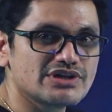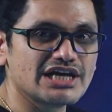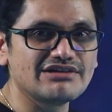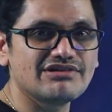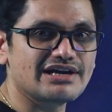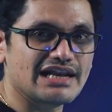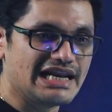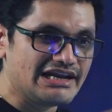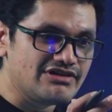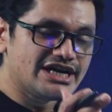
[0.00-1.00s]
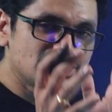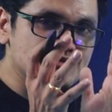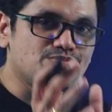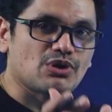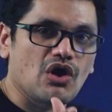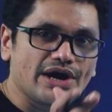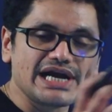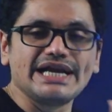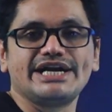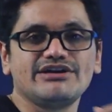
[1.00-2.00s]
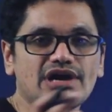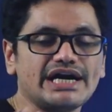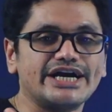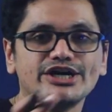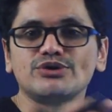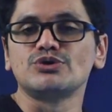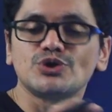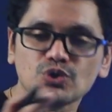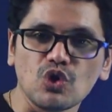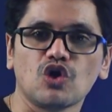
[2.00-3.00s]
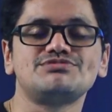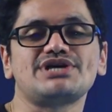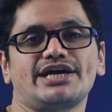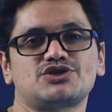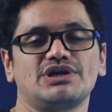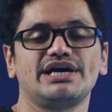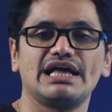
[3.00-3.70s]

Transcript: the liver is broadly divided into two lobes actually,